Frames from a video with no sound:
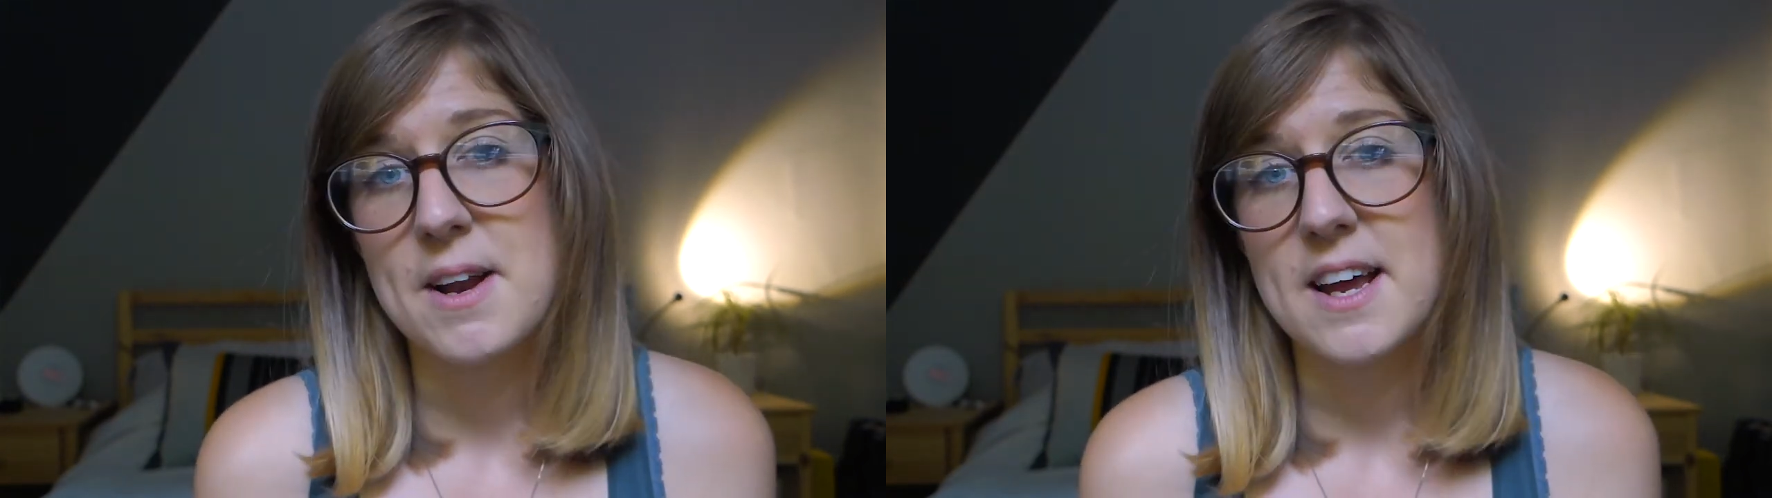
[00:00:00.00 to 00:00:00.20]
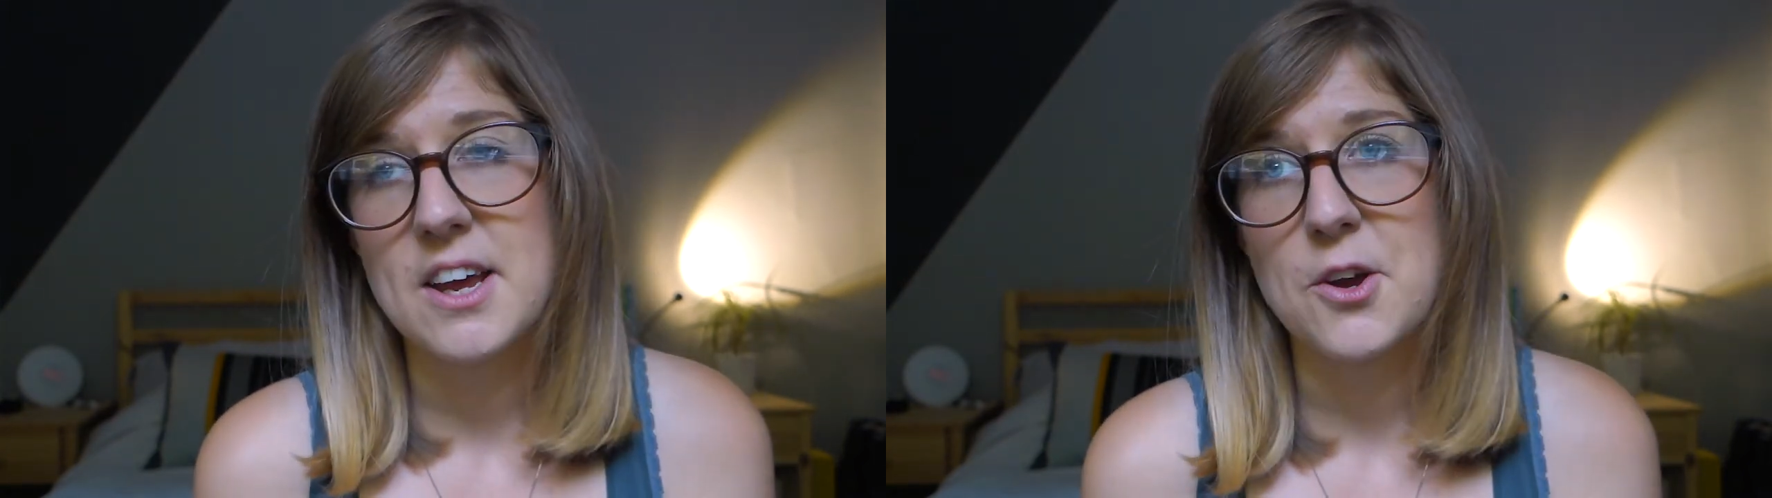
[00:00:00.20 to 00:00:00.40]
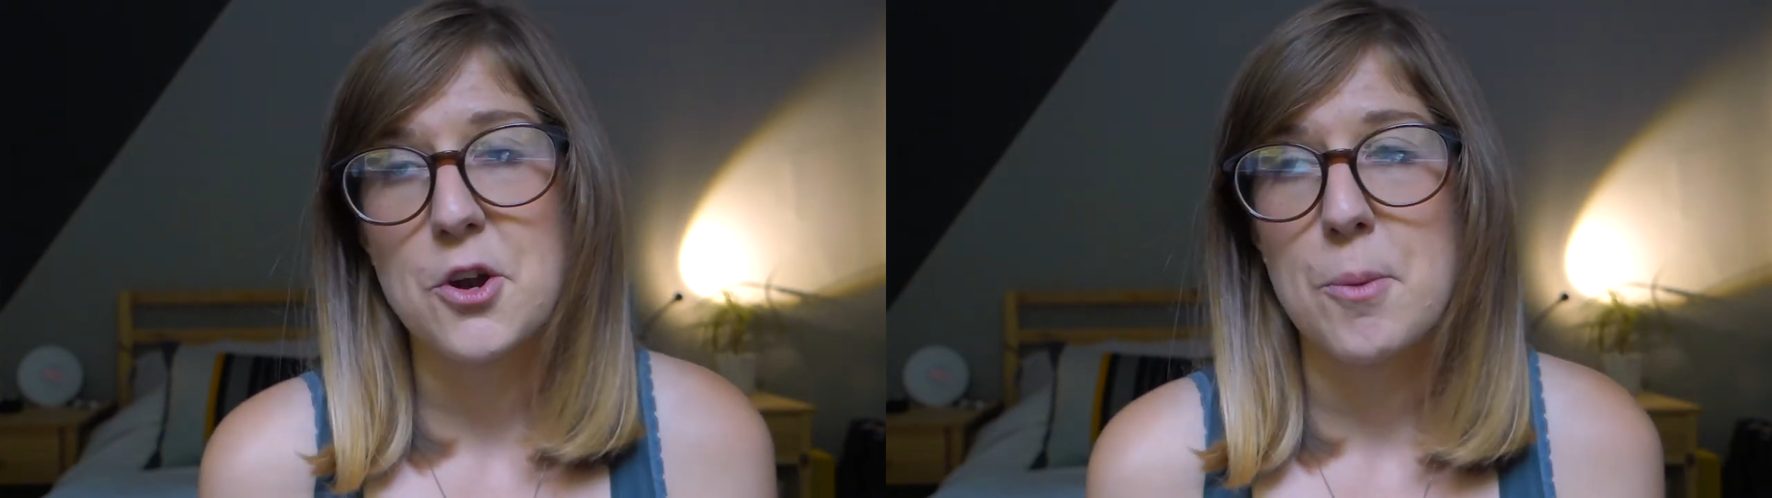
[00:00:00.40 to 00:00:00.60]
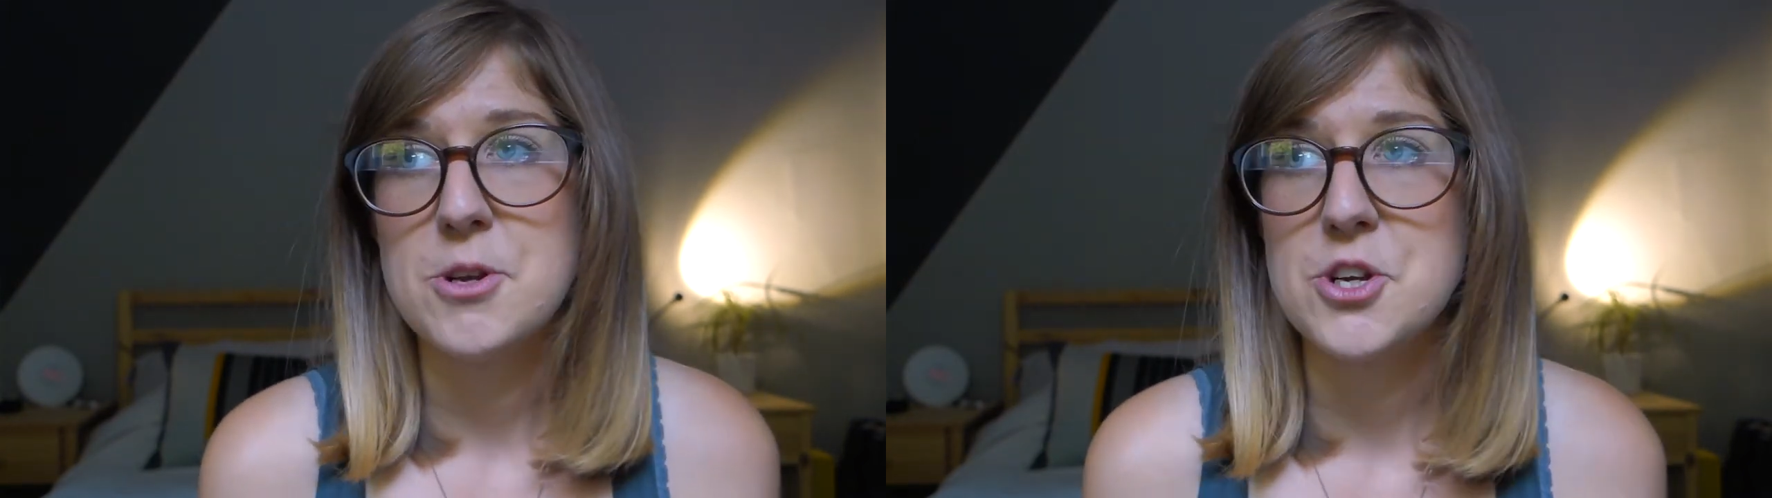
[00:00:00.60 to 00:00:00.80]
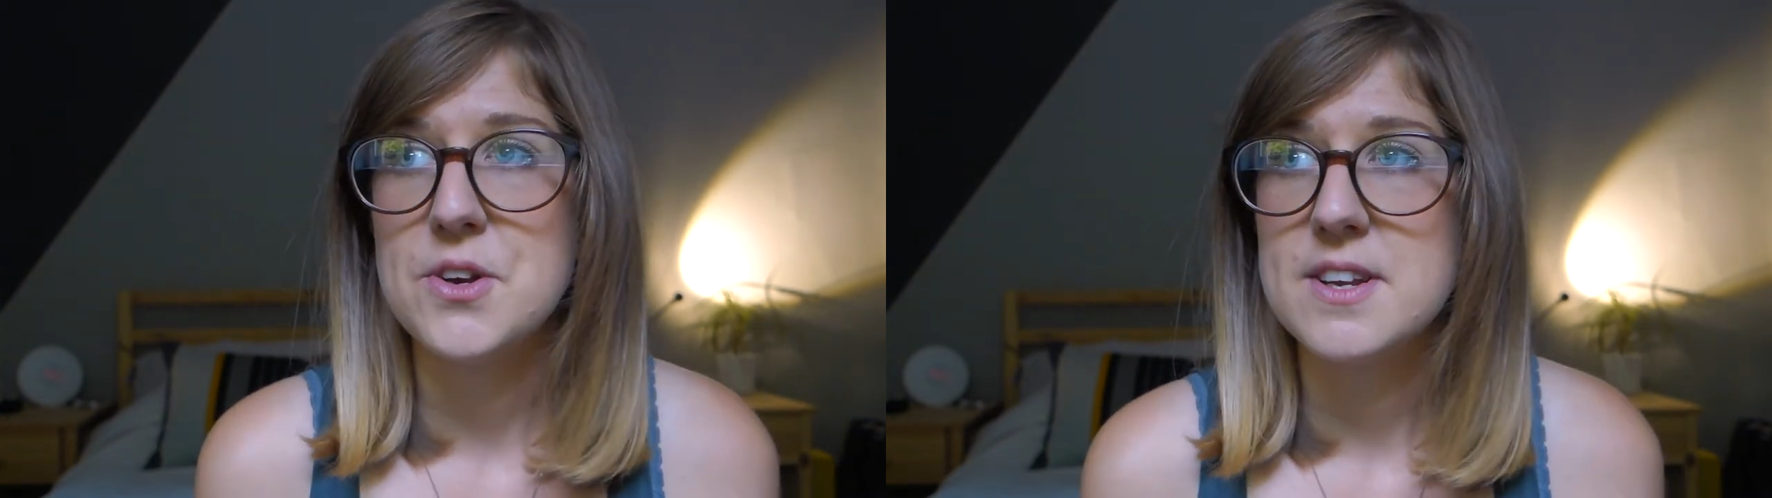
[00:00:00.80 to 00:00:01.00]
like a good
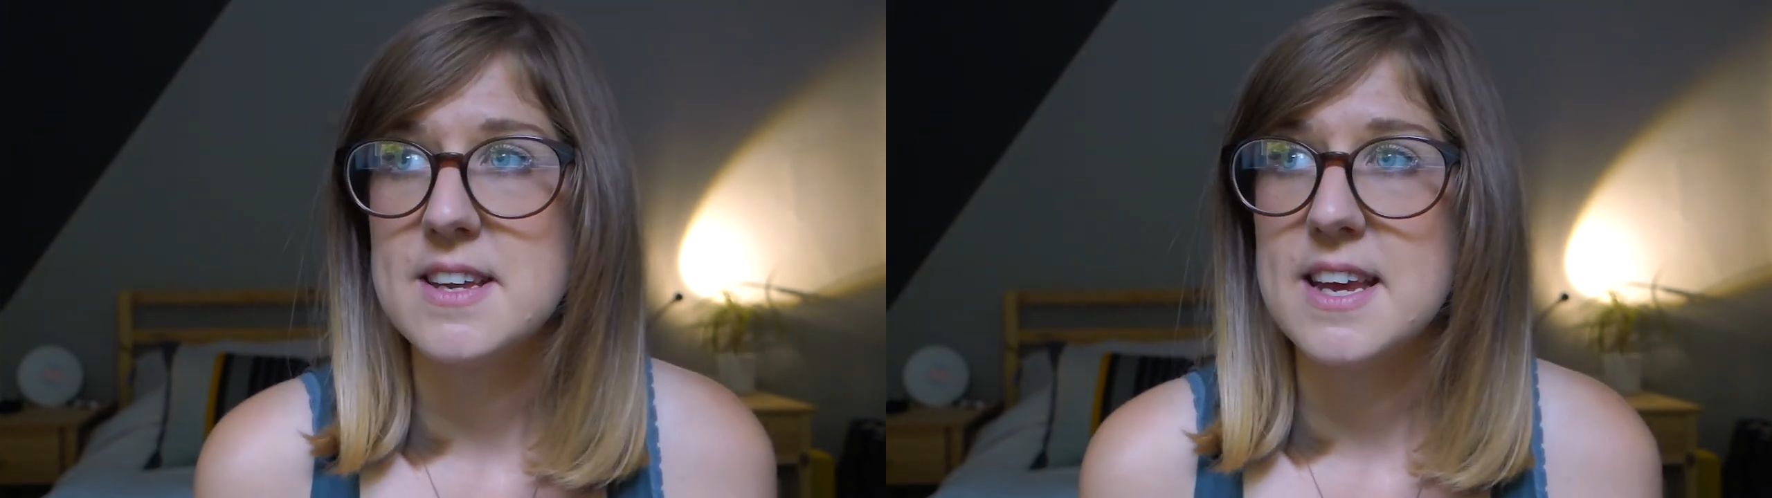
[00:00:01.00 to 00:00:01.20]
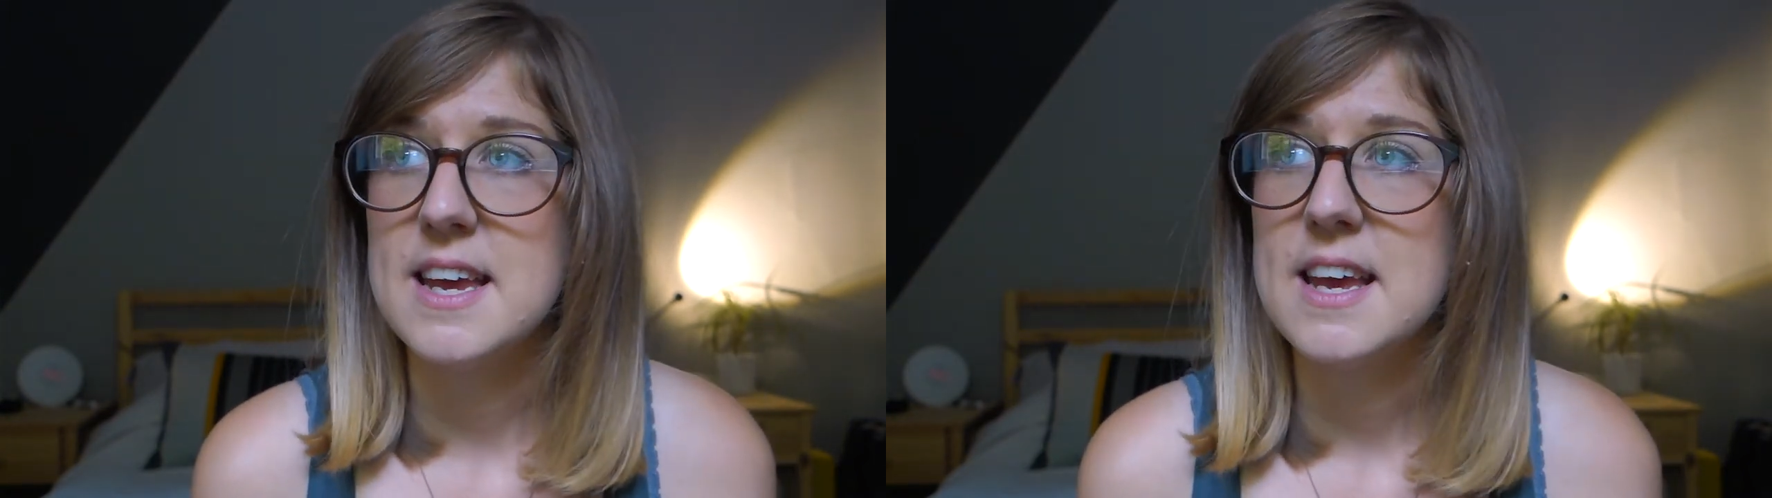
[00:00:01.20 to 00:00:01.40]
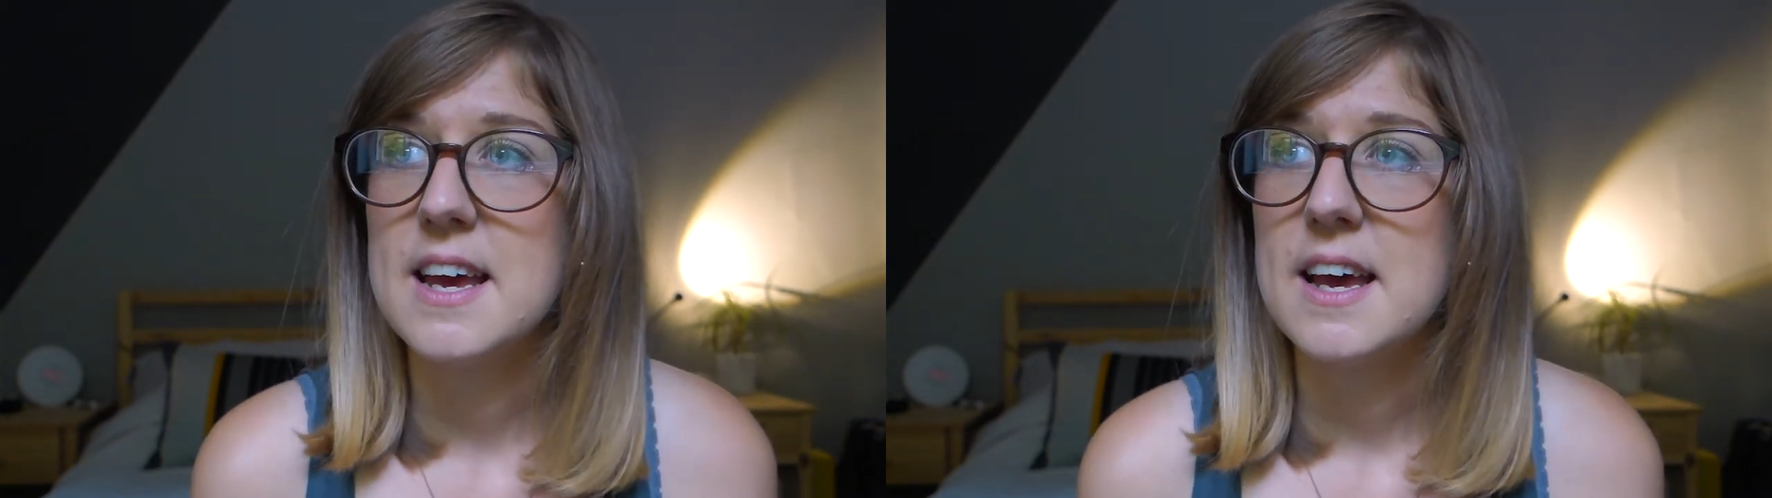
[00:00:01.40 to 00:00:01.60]
opportunity